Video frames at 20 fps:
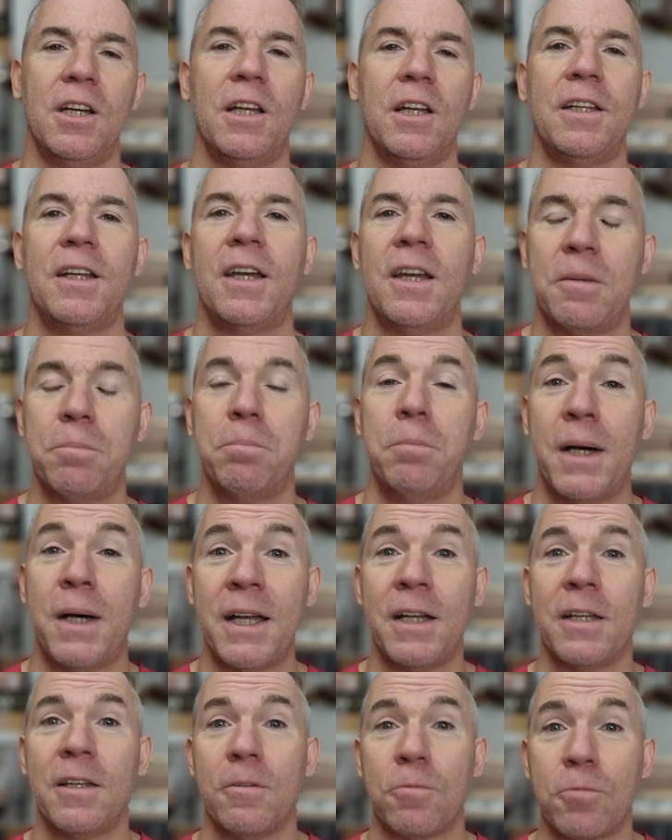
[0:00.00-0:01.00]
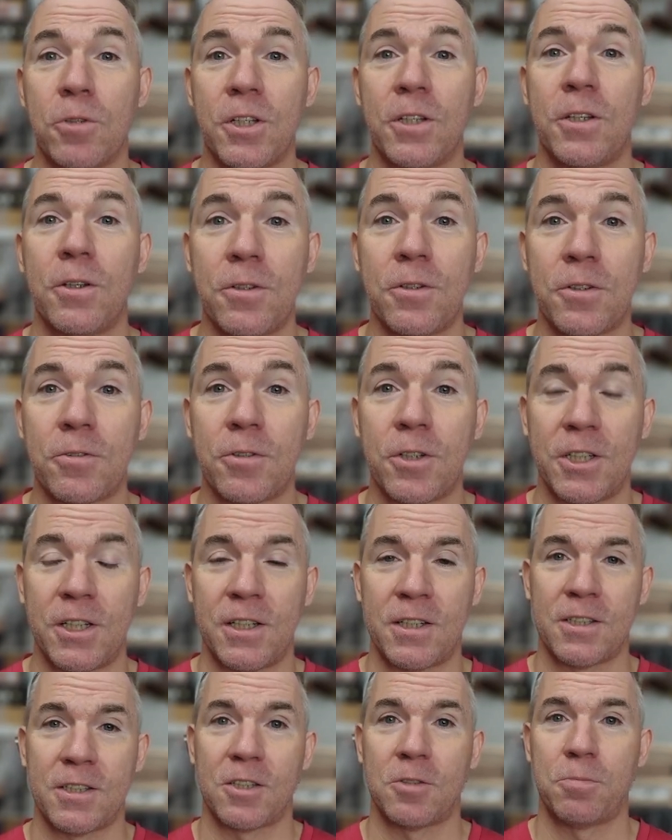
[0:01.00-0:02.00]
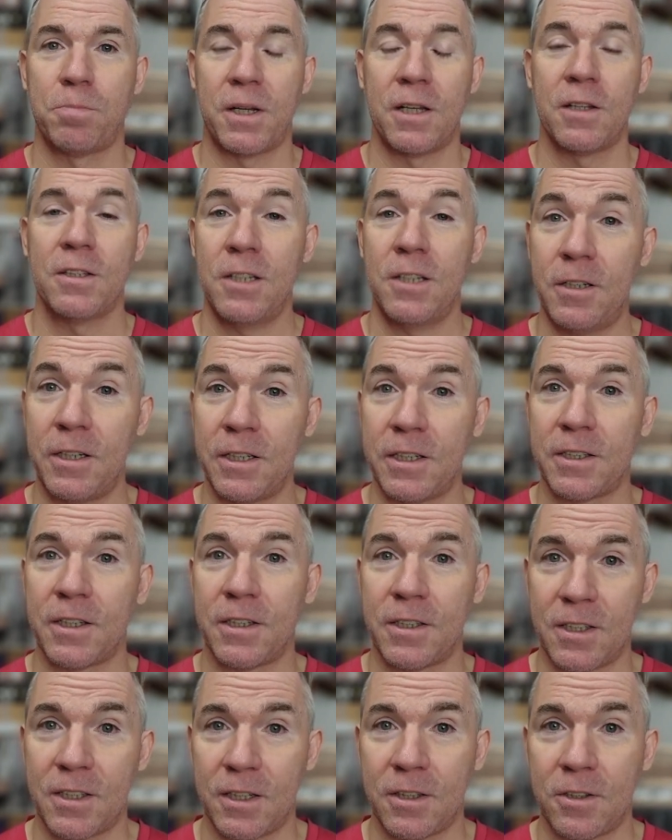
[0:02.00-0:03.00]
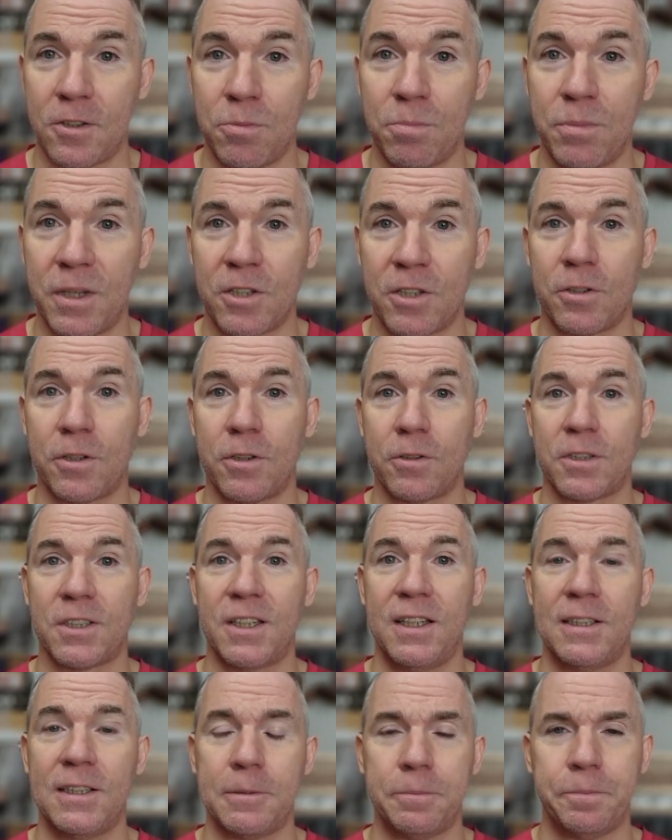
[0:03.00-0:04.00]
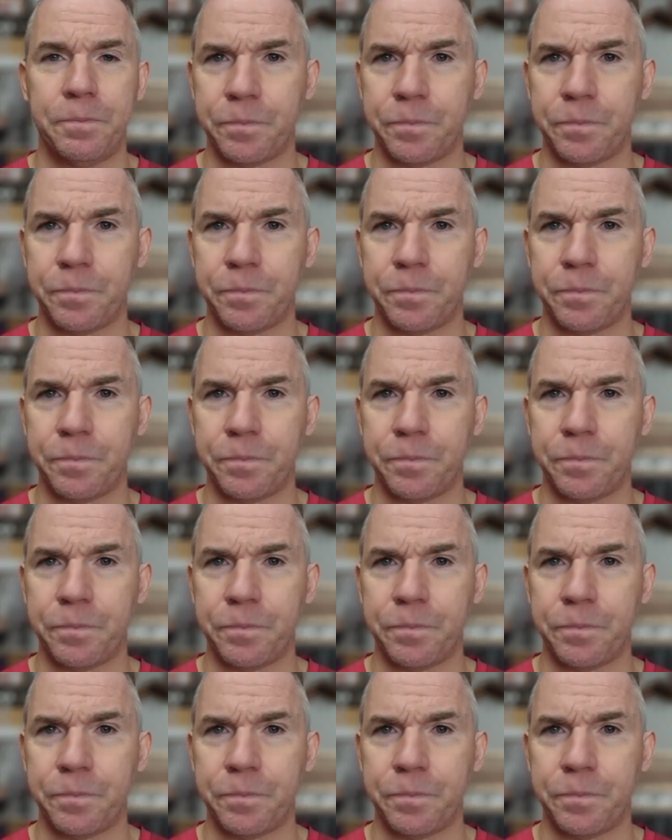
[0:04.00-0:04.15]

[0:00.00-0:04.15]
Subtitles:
That might reduce your chances, but it's hard, as I said, to measure those things.